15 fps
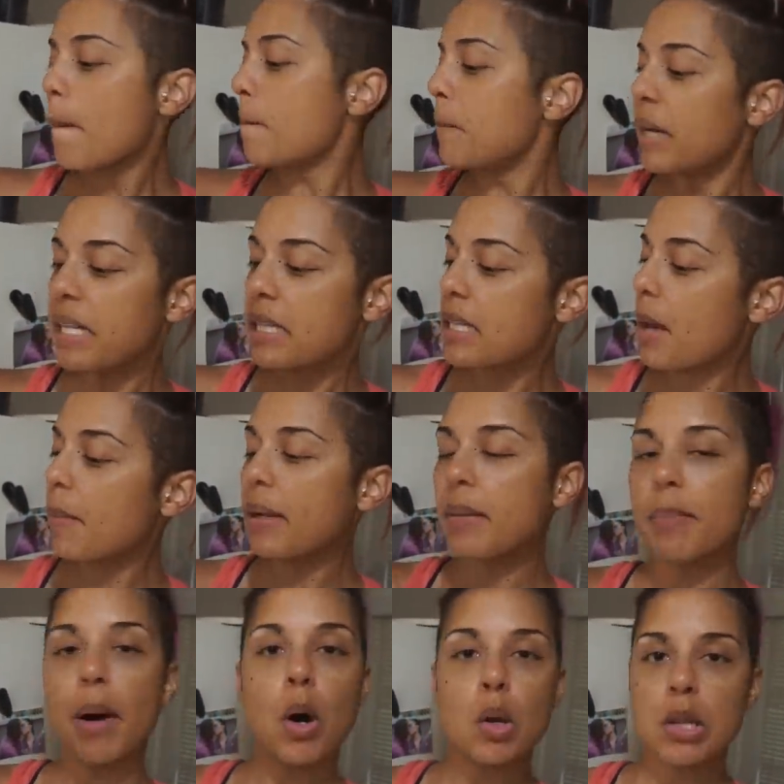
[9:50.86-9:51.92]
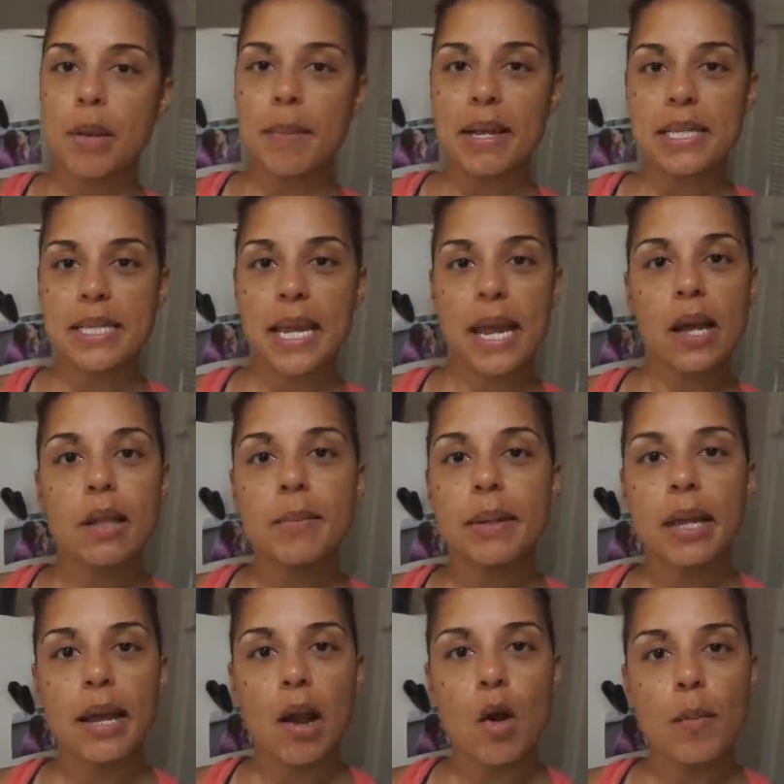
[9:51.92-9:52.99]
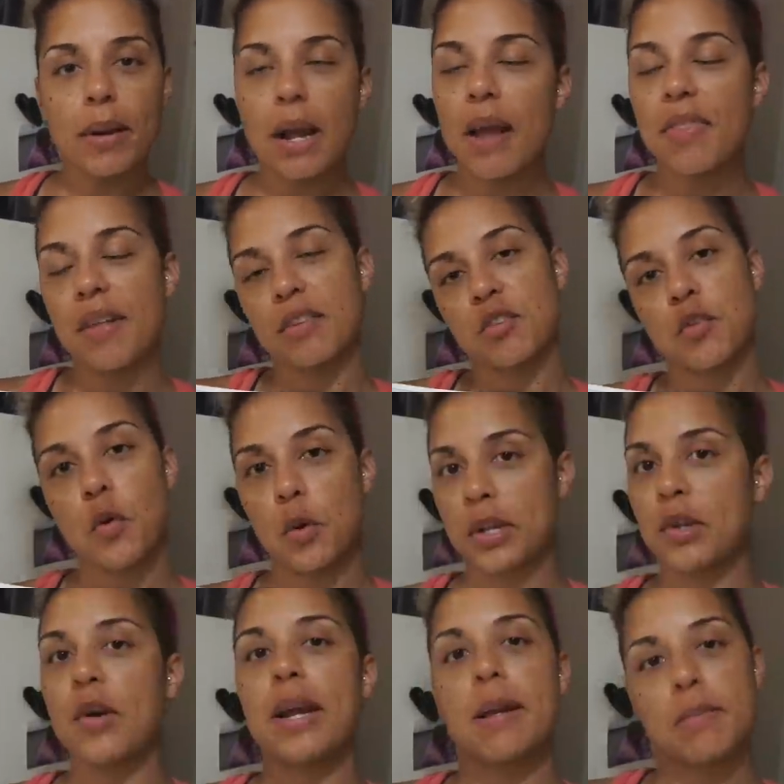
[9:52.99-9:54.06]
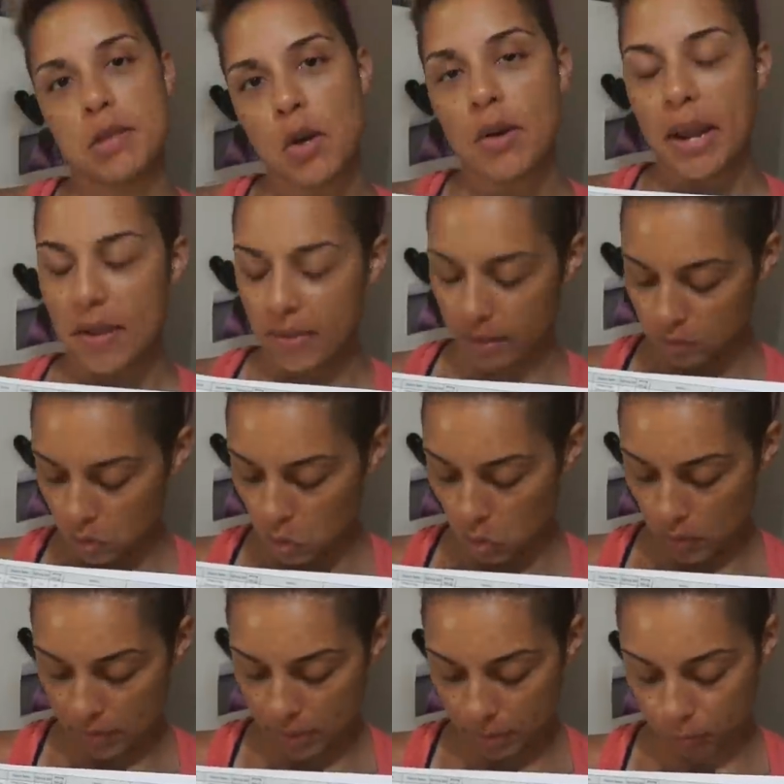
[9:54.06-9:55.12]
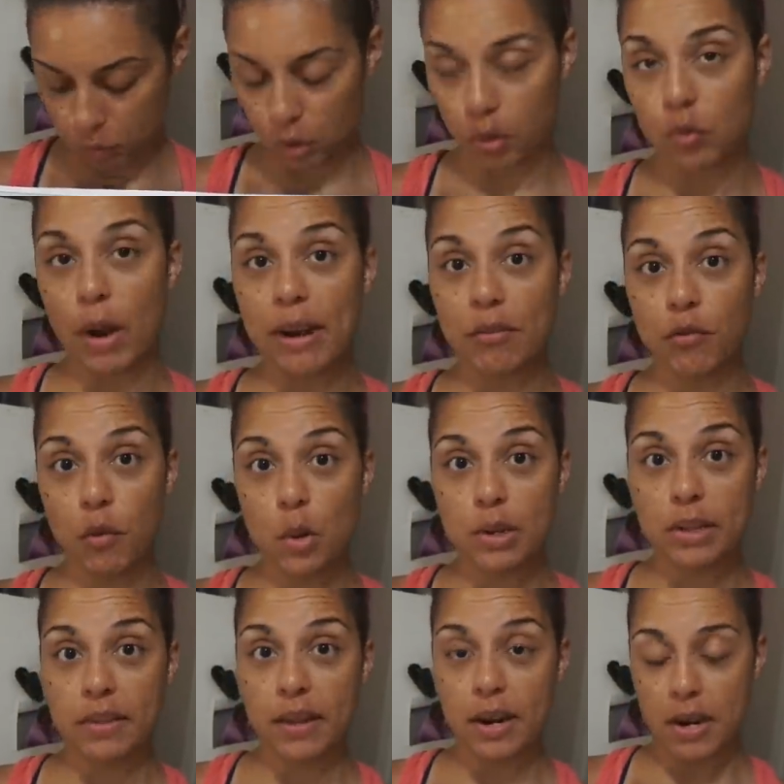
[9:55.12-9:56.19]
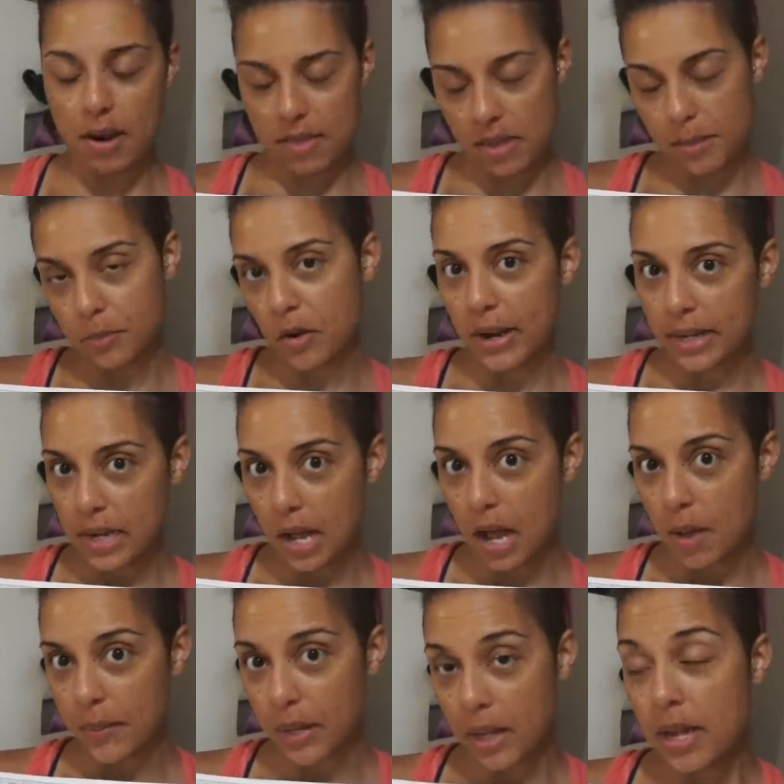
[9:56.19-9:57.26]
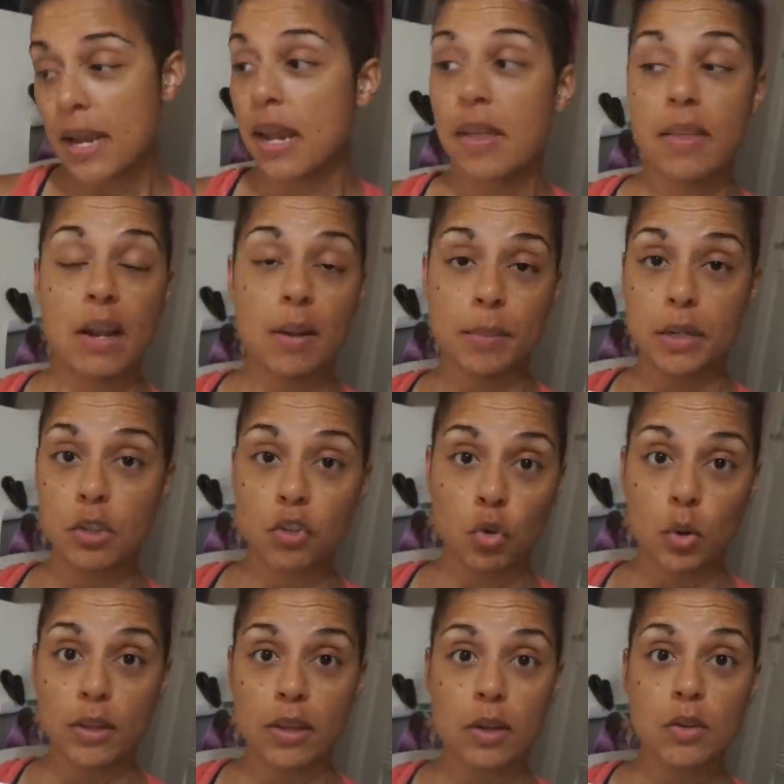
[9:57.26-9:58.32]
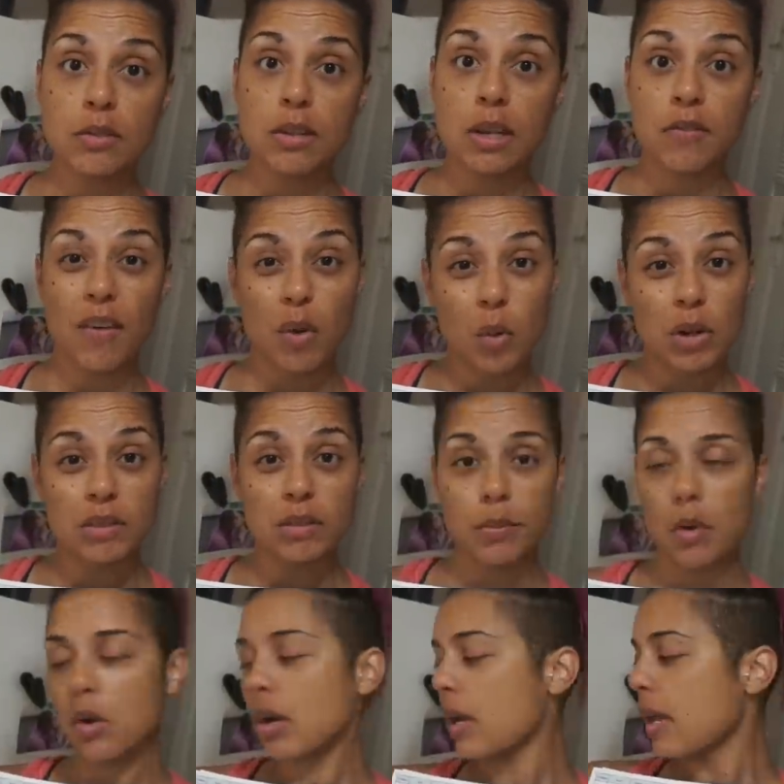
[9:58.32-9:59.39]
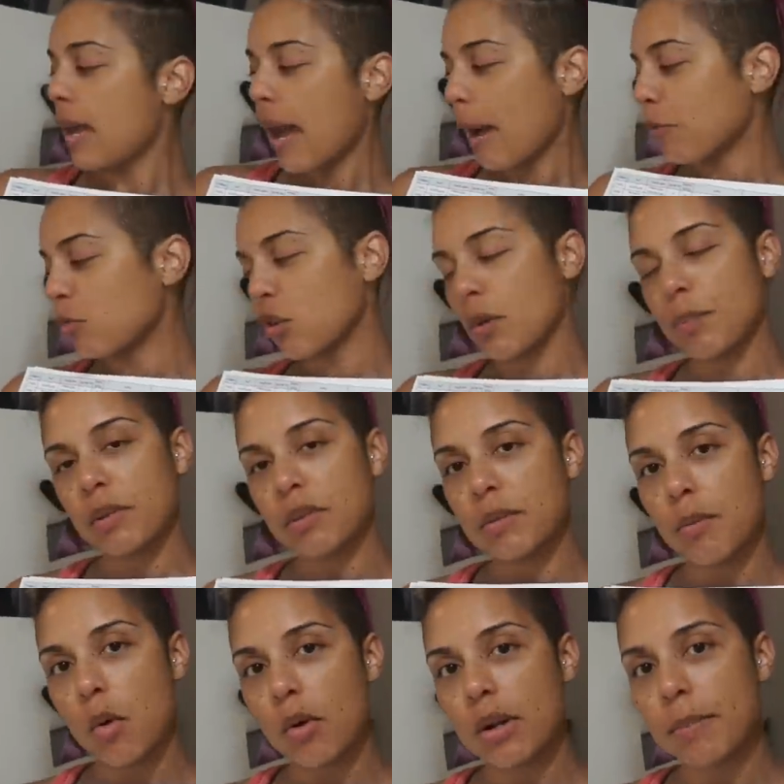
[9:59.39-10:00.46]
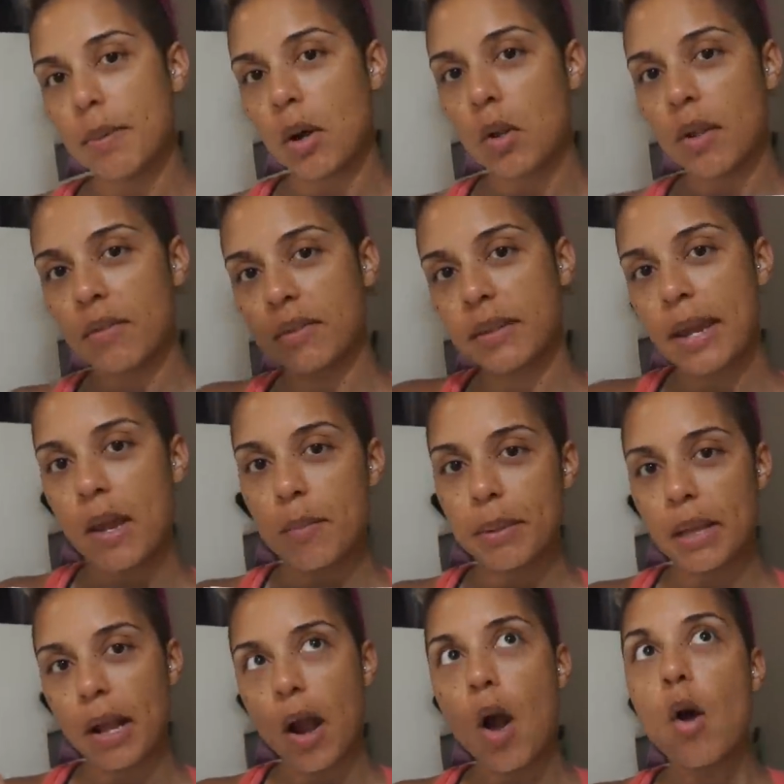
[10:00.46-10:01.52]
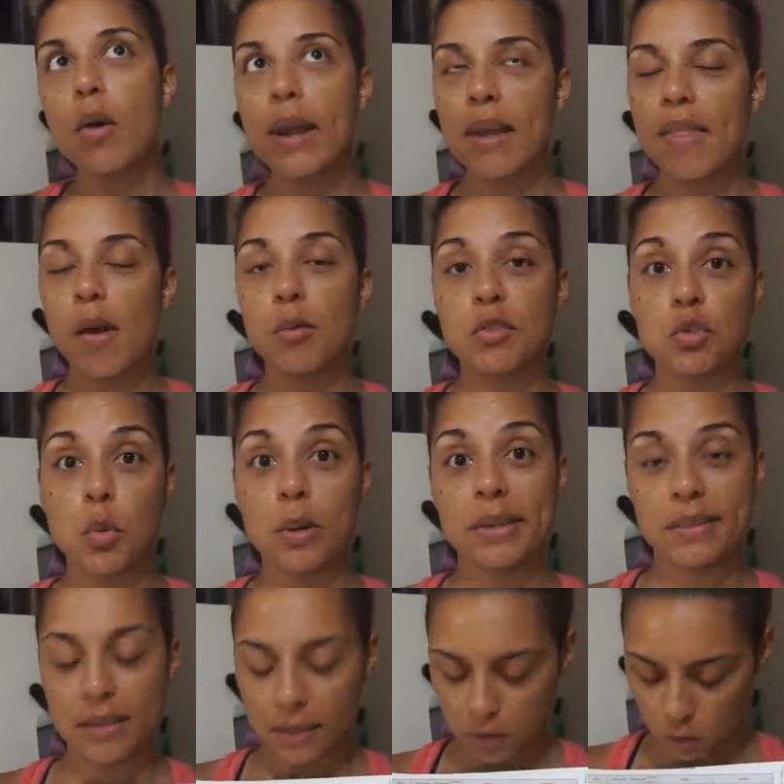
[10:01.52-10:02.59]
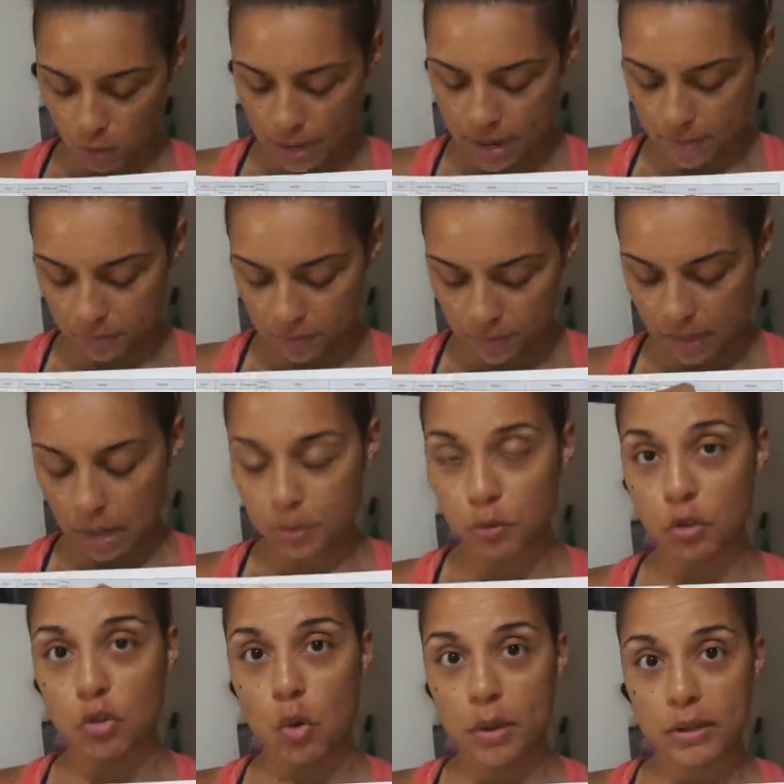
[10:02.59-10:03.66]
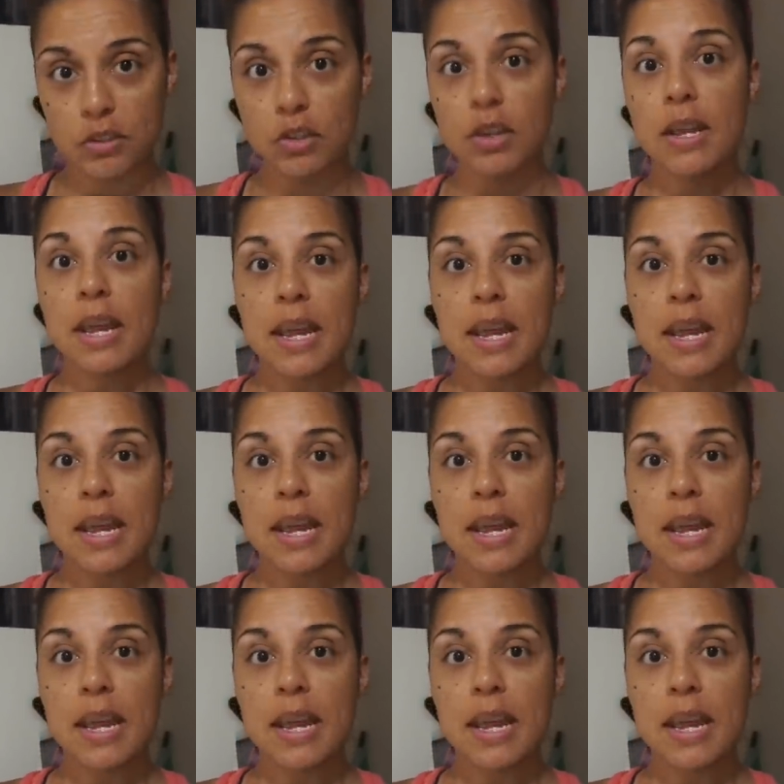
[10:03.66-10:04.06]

put some in a bowl on my scale and be like, oh my god, that's 40 grams. Okay, that's cool. And then I'm just gonna write 40 there and then I'm gonna write a comma. Then I'm going to enjoy those. And if I want some more, I'm just going to put some more in a bowl on the scale and be like, oh, okay, that was 26 grams. And then I'm just going to